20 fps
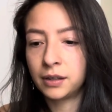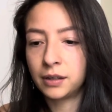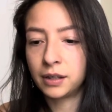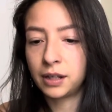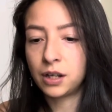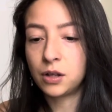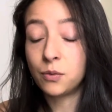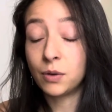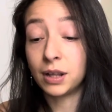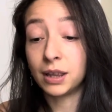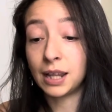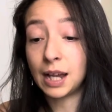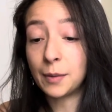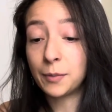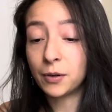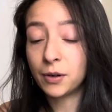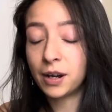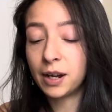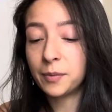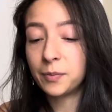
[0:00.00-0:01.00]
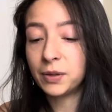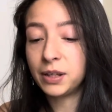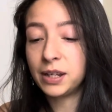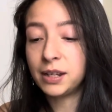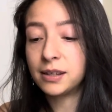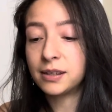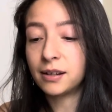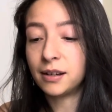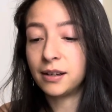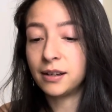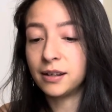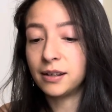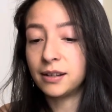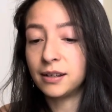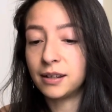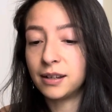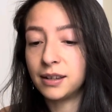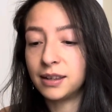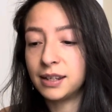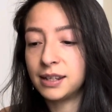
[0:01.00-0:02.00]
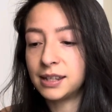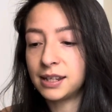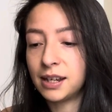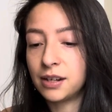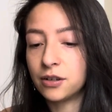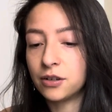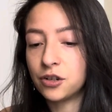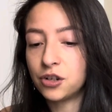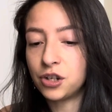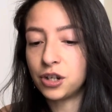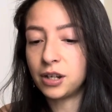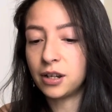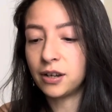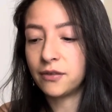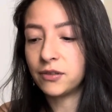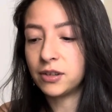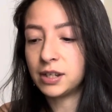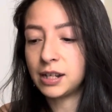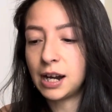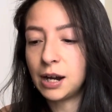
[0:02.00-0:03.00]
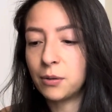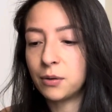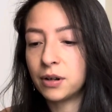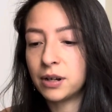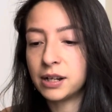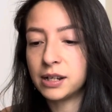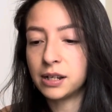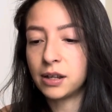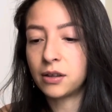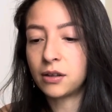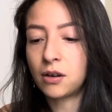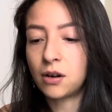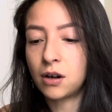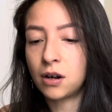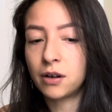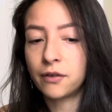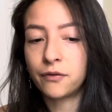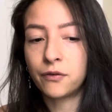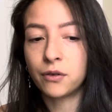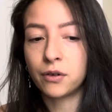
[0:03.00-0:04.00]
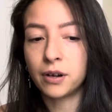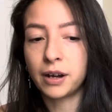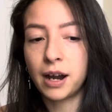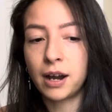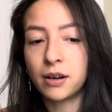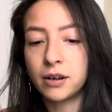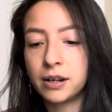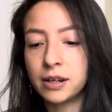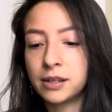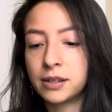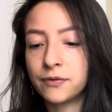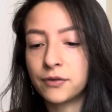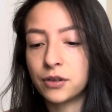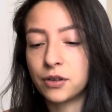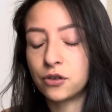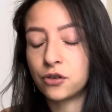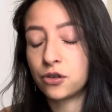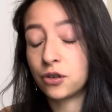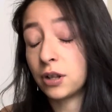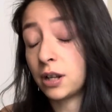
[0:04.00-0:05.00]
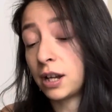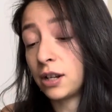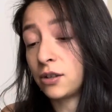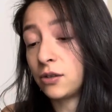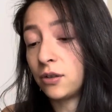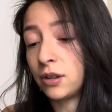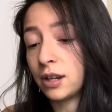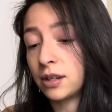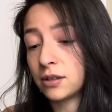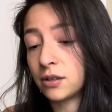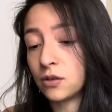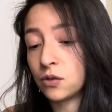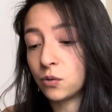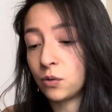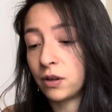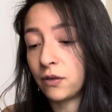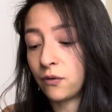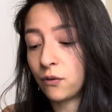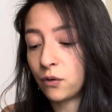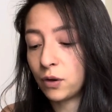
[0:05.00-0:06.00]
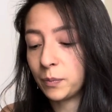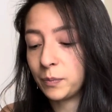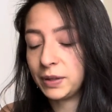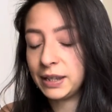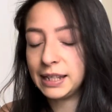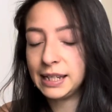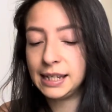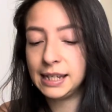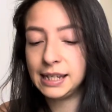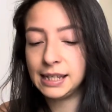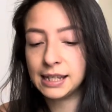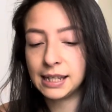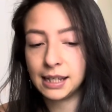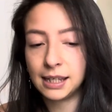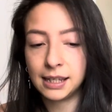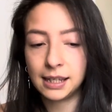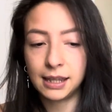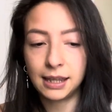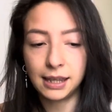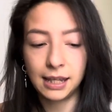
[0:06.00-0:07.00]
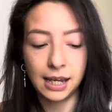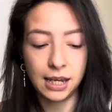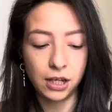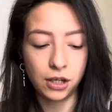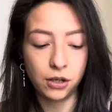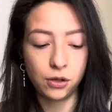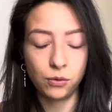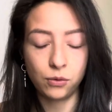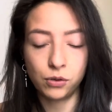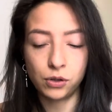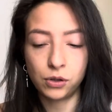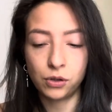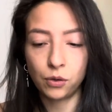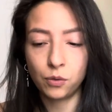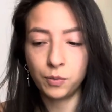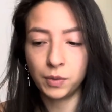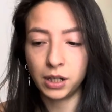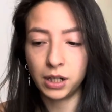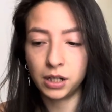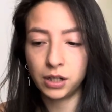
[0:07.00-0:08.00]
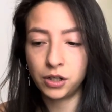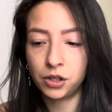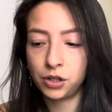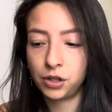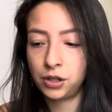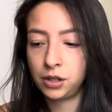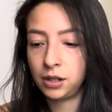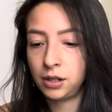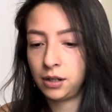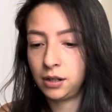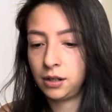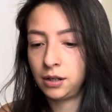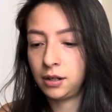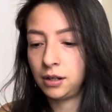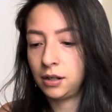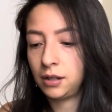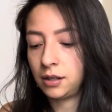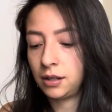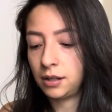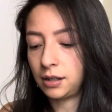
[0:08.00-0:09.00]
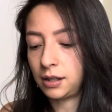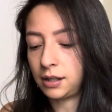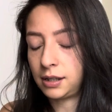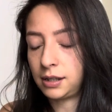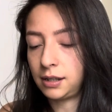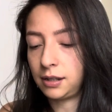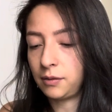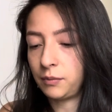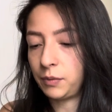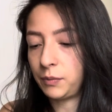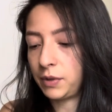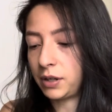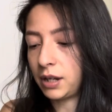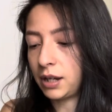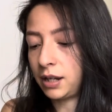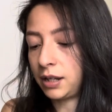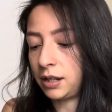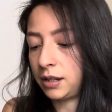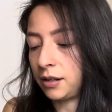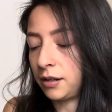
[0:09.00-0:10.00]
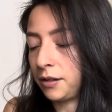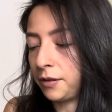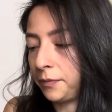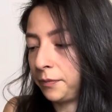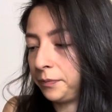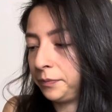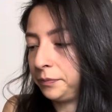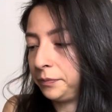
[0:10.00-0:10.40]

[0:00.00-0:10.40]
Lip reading: can you elaborate, please, on this energy of the Tower and Death card for Aries for their July 2024? Please, thank you so much. Let's see what we got here.